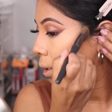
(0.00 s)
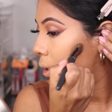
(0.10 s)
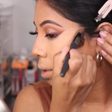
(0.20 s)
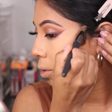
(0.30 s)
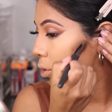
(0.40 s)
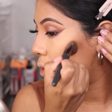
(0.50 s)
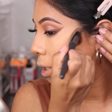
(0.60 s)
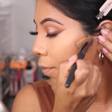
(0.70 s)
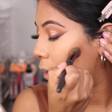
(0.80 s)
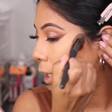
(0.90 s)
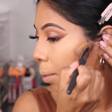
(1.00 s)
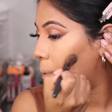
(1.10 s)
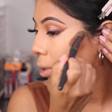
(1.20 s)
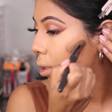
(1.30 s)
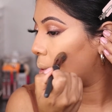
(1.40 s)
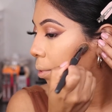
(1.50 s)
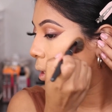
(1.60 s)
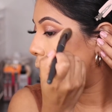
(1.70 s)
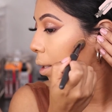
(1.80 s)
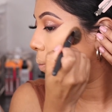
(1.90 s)
because usually I feel like I put double
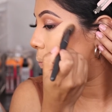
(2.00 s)
that.